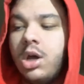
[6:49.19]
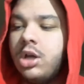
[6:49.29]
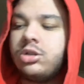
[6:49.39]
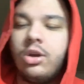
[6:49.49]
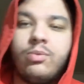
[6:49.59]

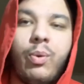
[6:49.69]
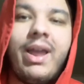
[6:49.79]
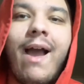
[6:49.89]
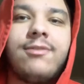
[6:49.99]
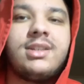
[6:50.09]
So we
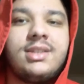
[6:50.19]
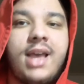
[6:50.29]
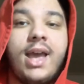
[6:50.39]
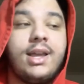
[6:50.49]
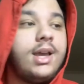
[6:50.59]
have to
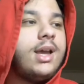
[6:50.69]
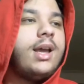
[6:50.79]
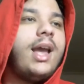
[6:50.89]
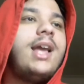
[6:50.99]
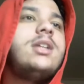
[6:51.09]
say,
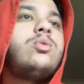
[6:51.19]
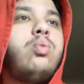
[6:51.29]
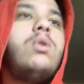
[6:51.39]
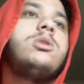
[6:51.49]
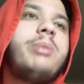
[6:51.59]
is
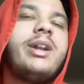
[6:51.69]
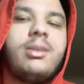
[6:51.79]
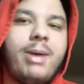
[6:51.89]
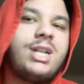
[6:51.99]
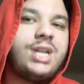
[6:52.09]
Wolves better
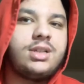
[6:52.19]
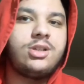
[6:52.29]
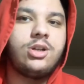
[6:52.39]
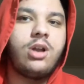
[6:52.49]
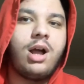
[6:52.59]
than
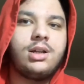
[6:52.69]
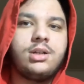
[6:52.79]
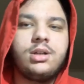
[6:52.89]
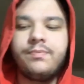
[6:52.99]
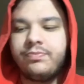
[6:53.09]
Manchester United?